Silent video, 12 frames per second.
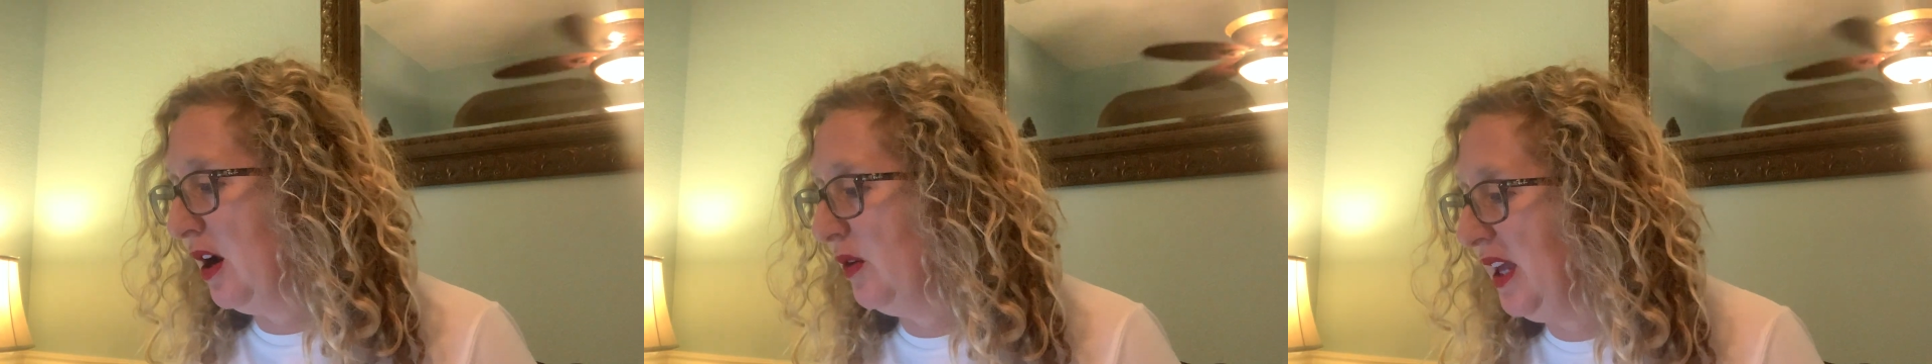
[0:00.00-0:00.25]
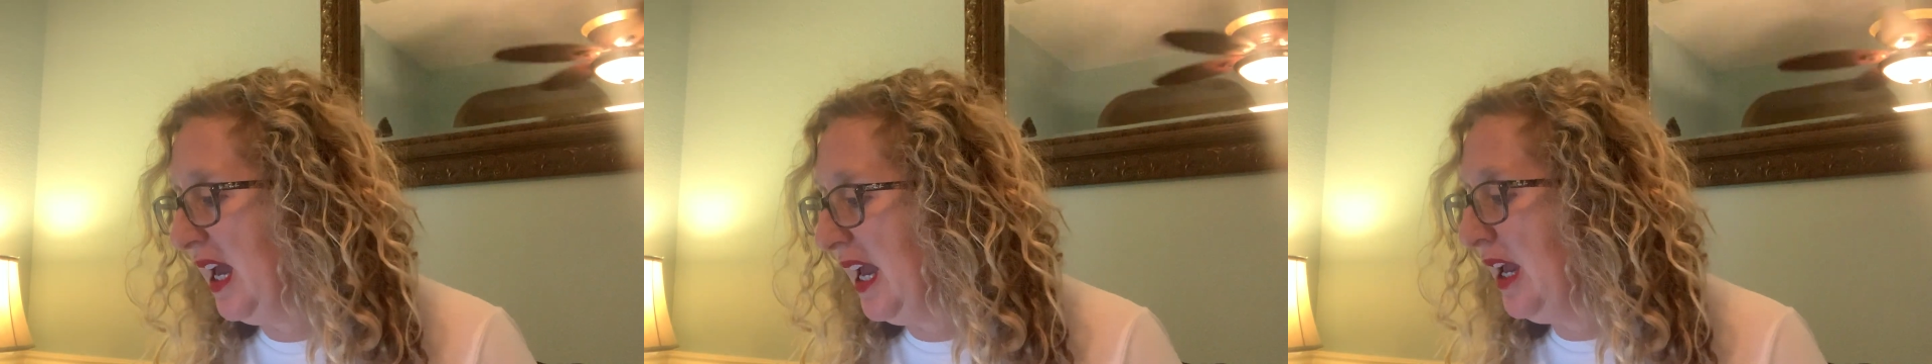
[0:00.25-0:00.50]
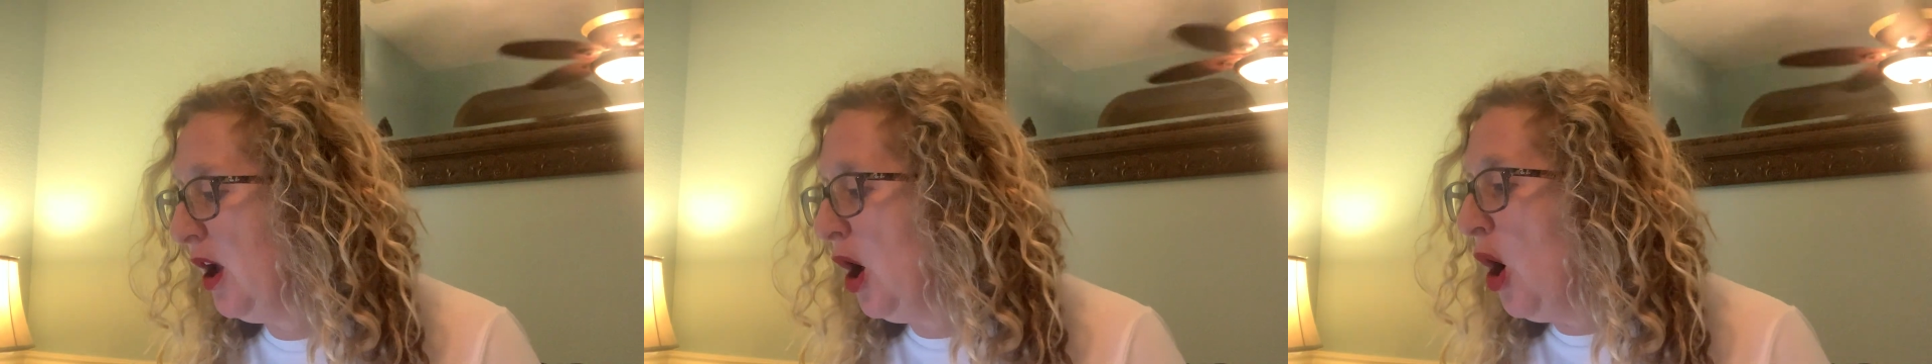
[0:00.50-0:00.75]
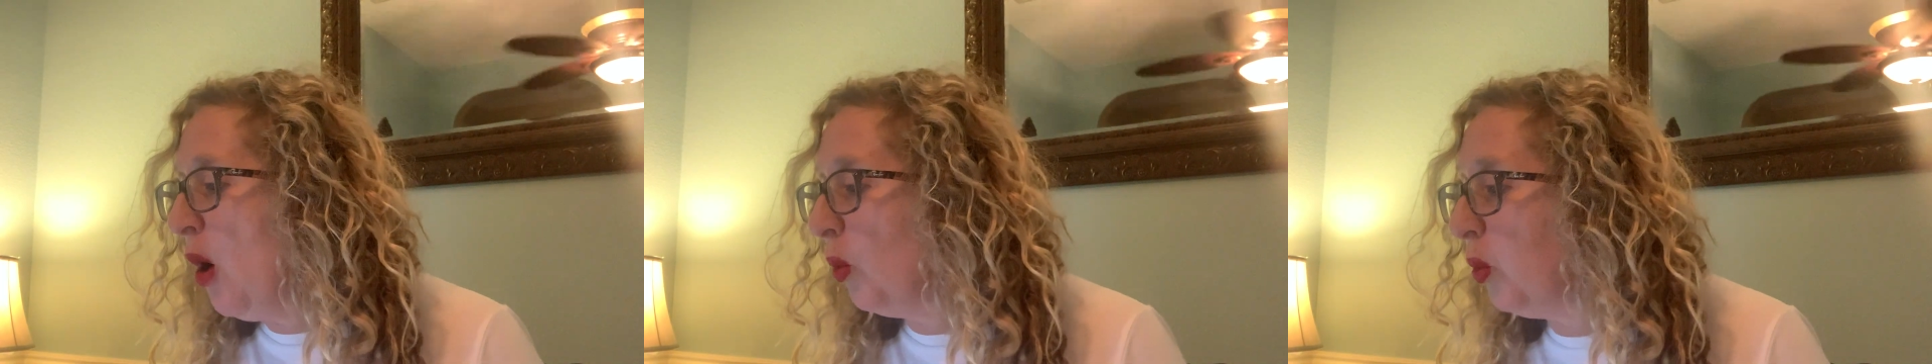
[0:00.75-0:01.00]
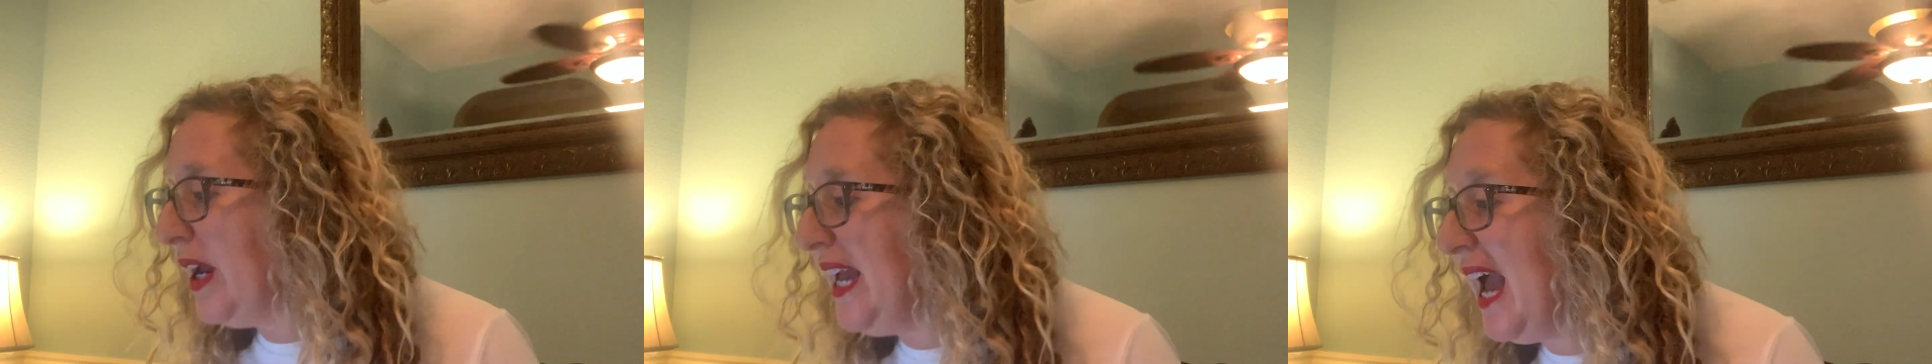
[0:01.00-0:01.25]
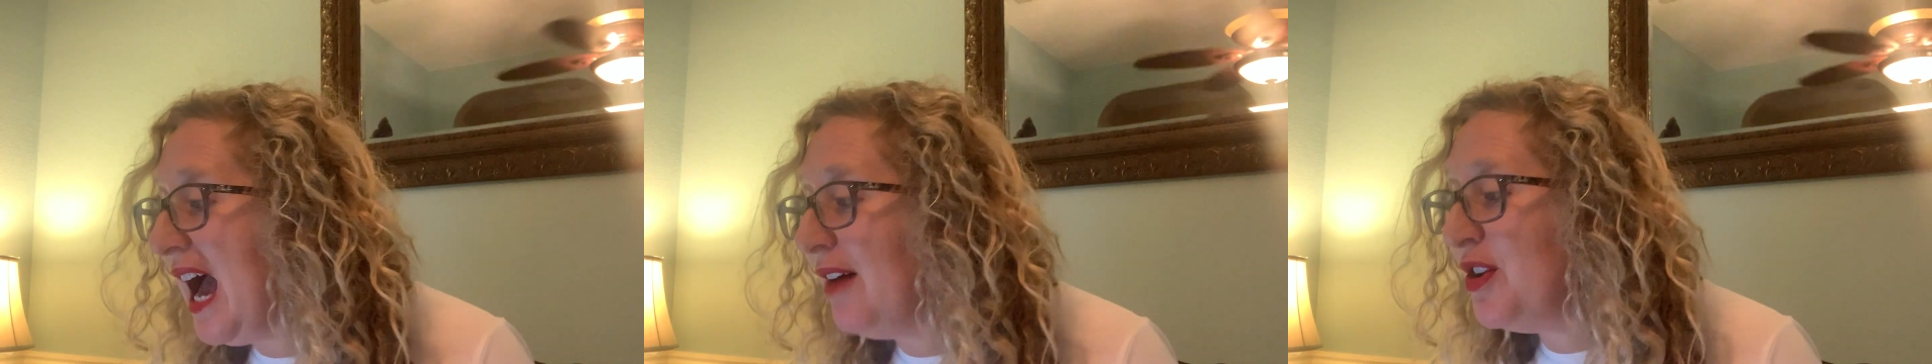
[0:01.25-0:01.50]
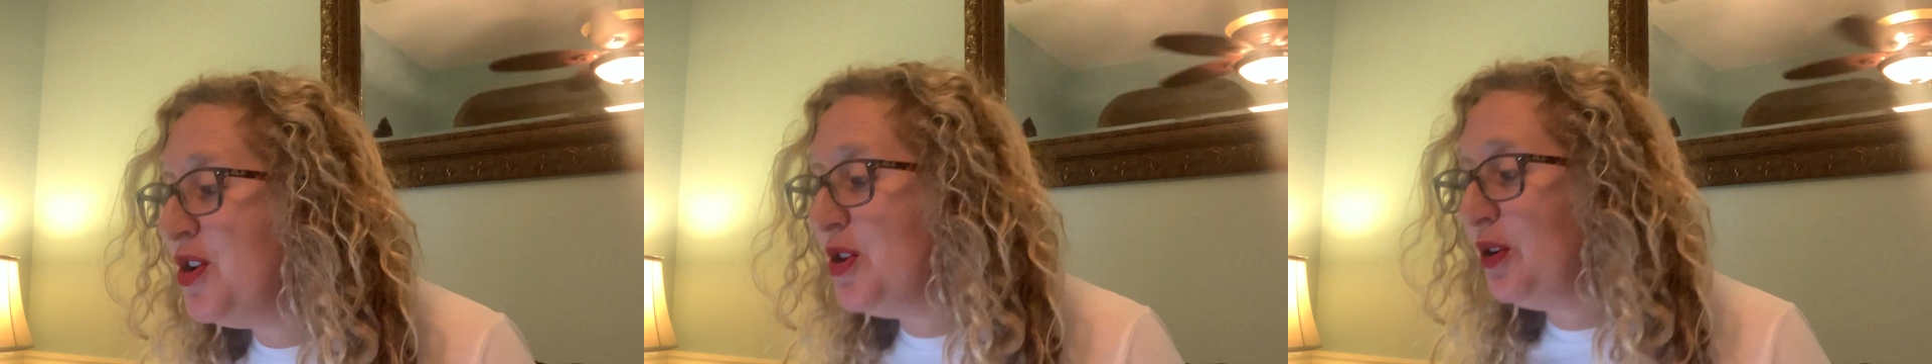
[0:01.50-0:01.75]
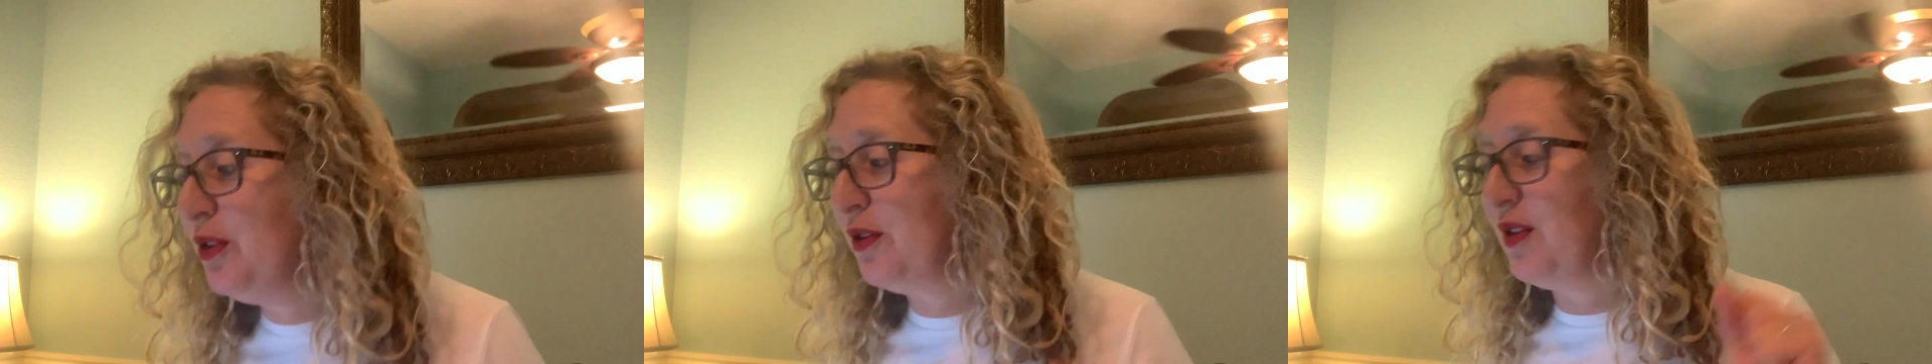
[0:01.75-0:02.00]
Okay? We have a
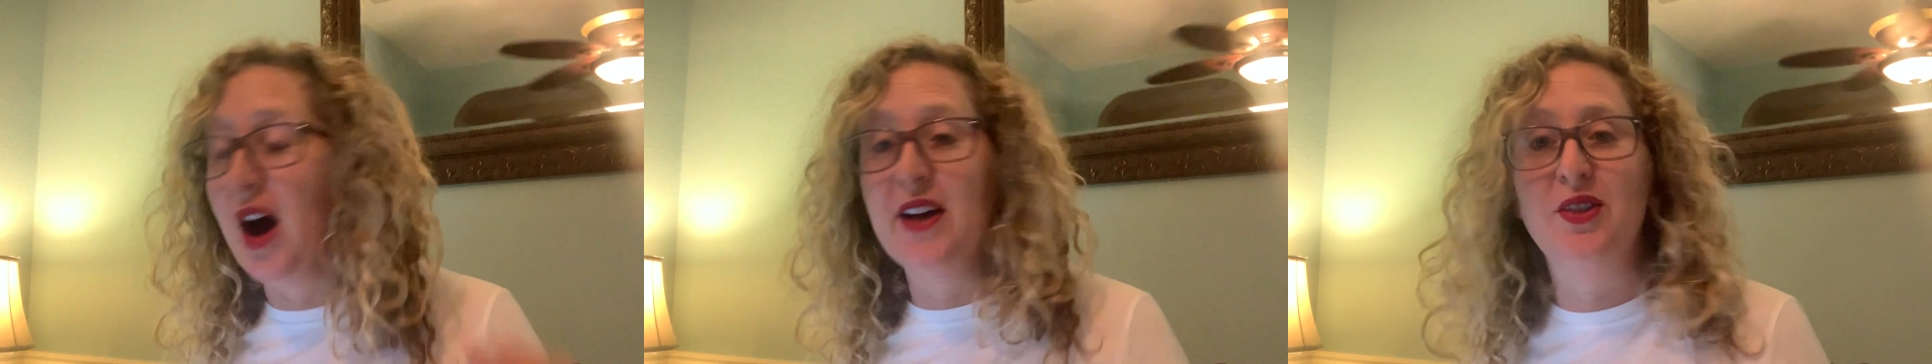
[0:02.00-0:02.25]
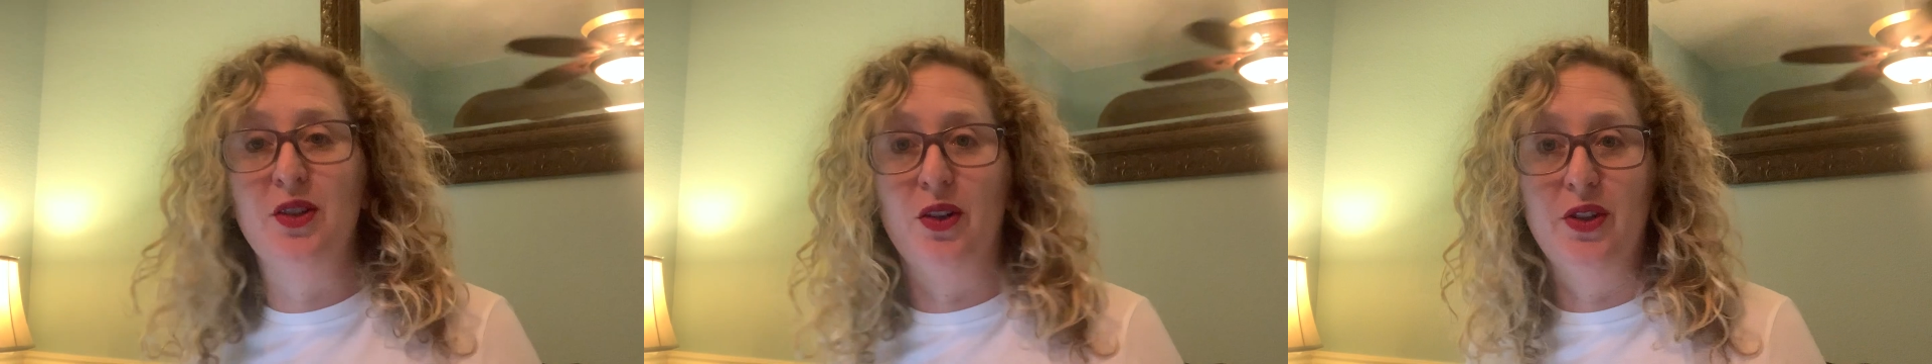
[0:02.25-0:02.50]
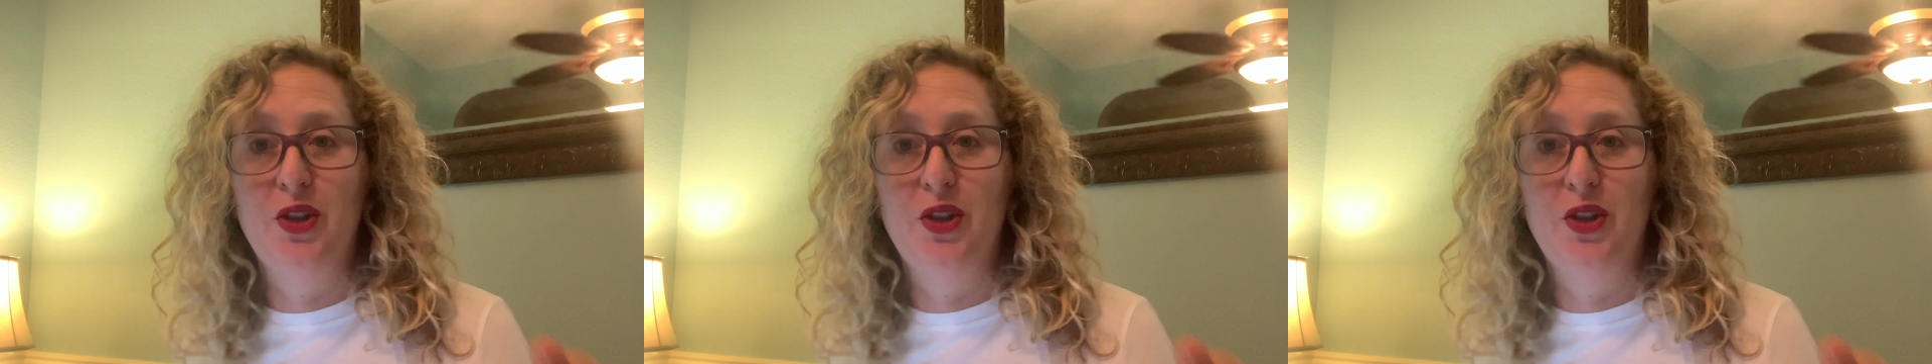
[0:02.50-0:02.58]
new fossil